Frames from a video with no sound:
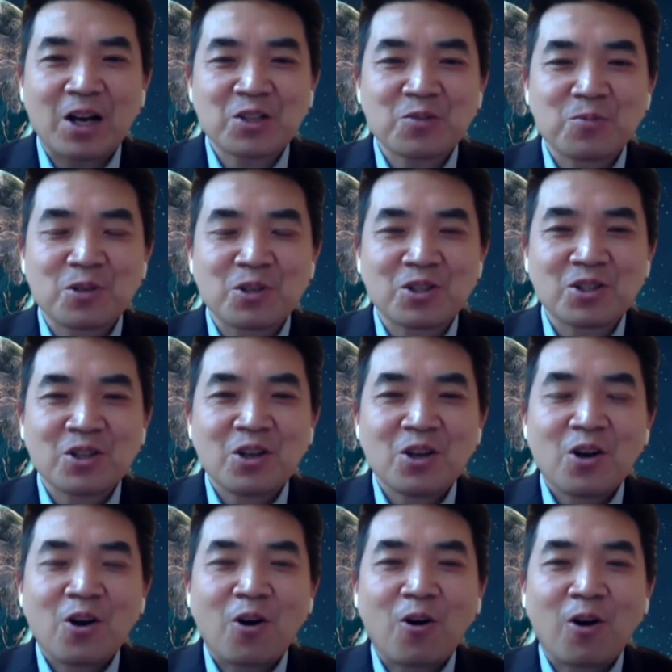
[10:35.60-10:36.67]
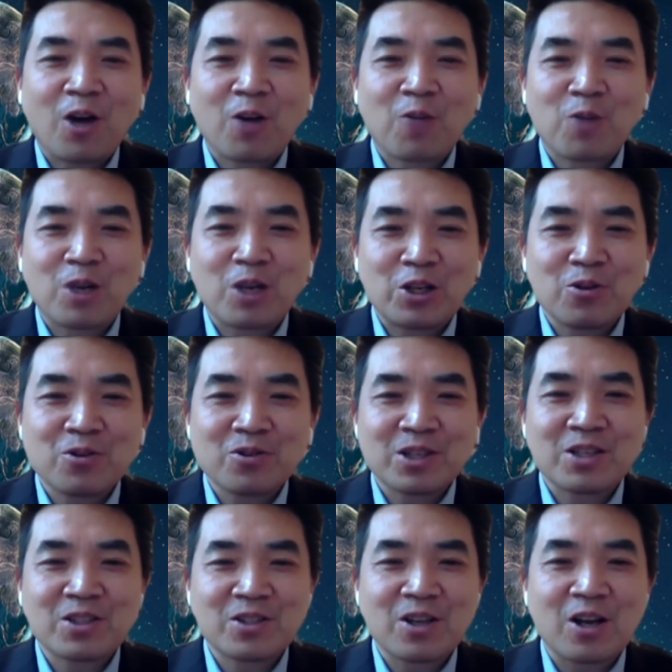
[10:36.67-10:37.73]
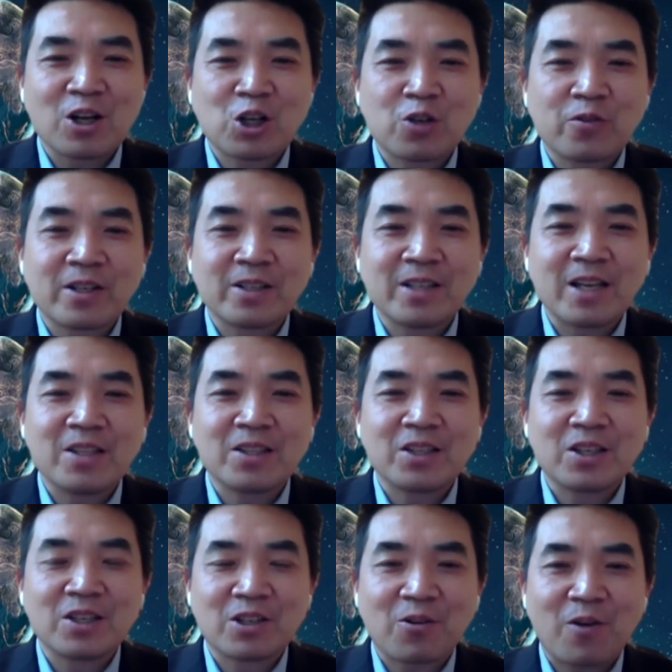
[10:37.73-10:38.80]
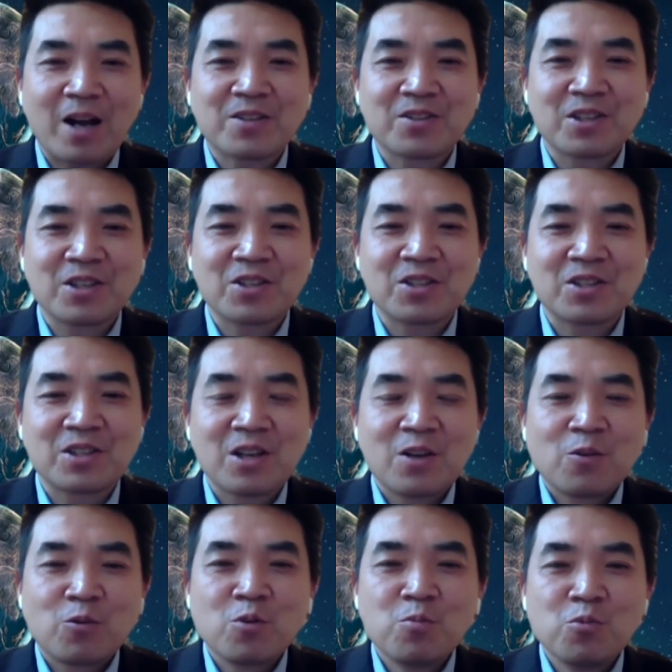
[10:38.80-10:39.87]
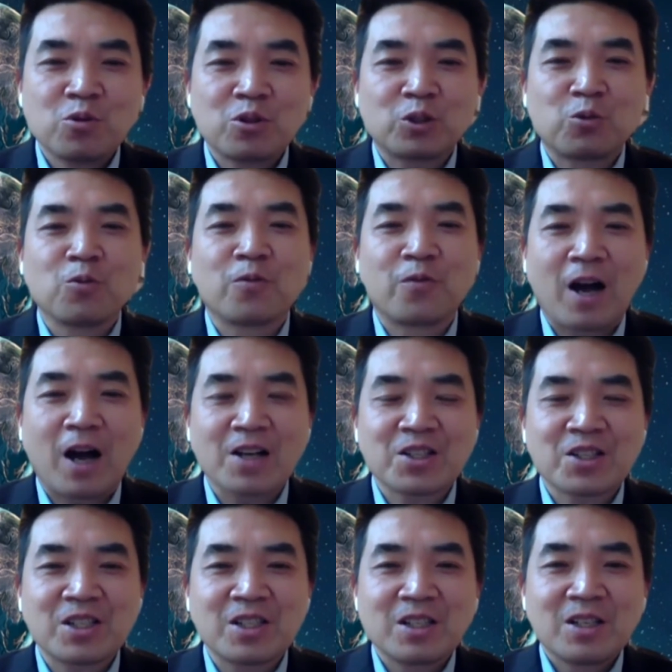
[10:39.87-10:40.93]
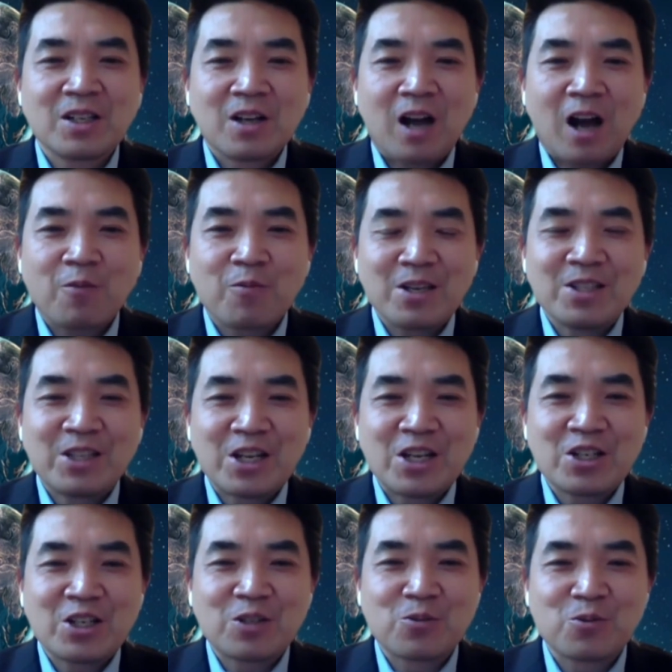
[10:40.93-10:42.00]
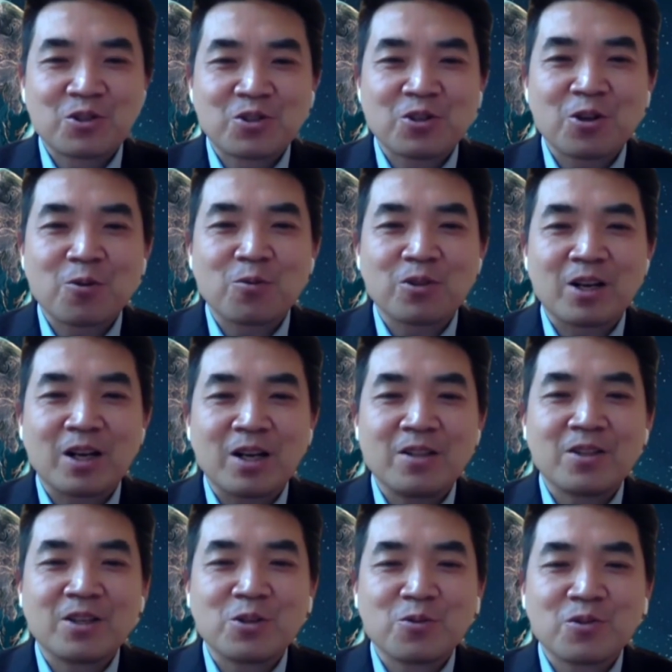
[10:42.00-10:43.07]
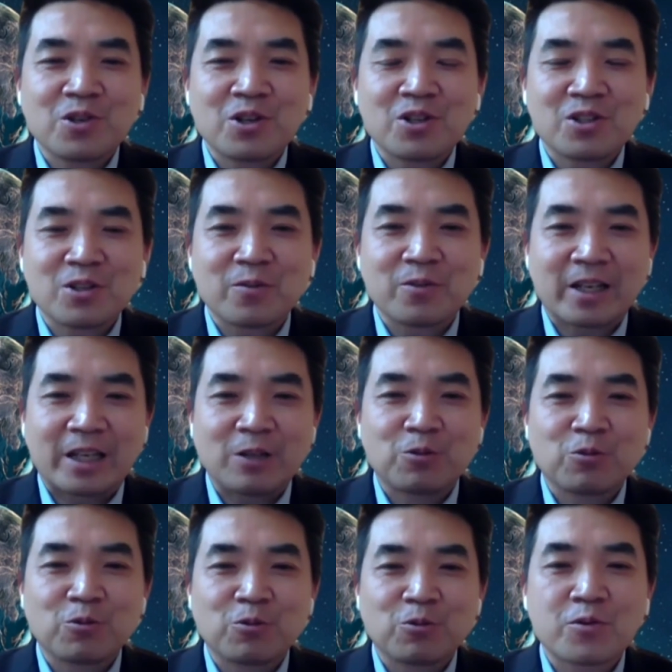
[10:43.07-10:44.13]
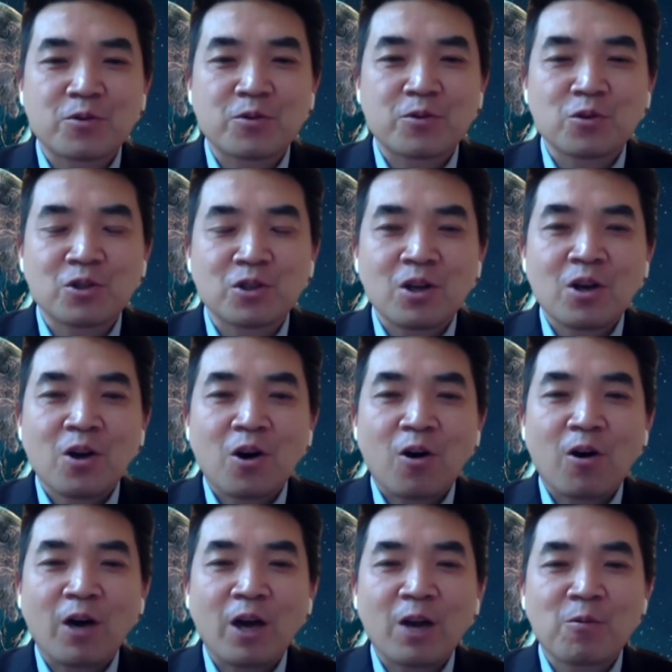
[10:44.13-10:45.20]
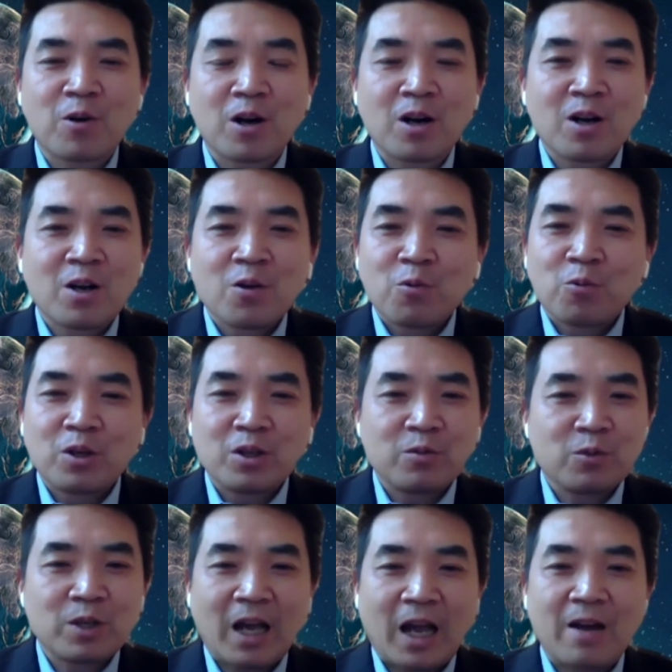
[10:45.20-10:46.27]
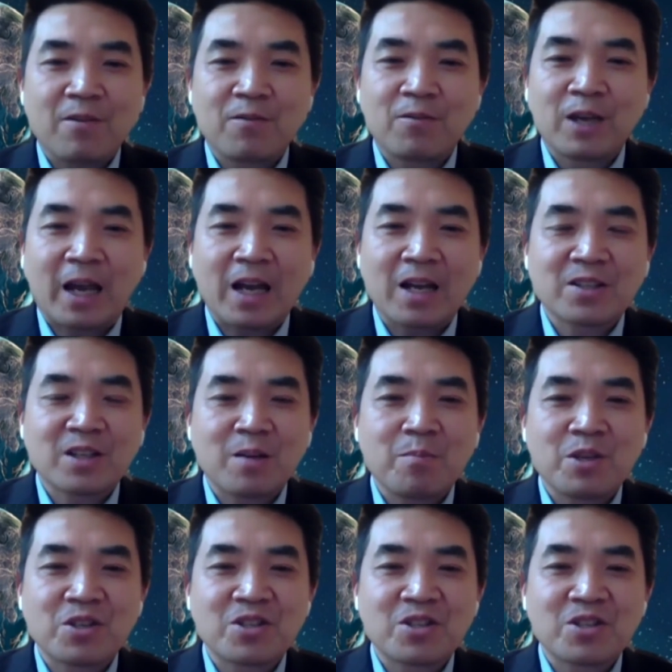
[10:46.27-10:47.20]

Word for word: customers. However, during this uh, COVID 19 crisis, we moved too fast. Our intention to serve the end users of the K 12 schools However, we, we have we had some